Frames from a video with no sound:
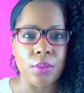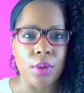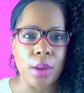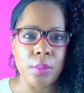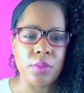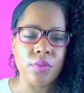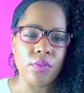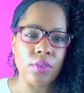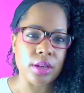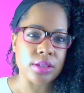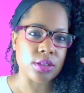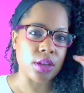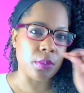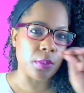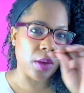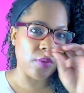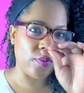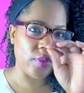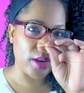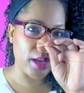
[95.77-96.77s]
right before I start
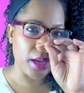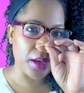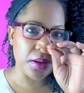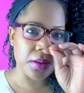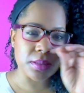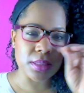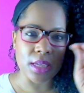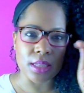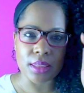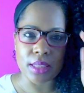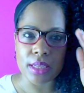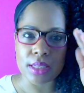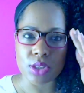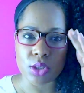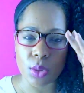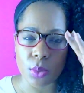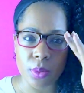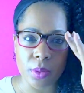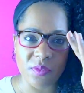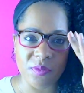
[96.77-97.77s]
my videos. I think
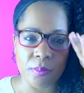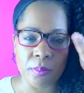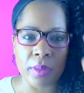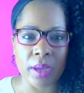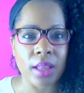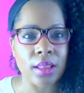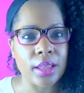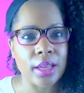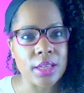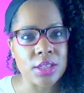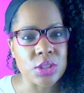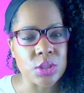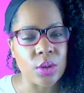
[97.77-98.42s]
it's her rebelling.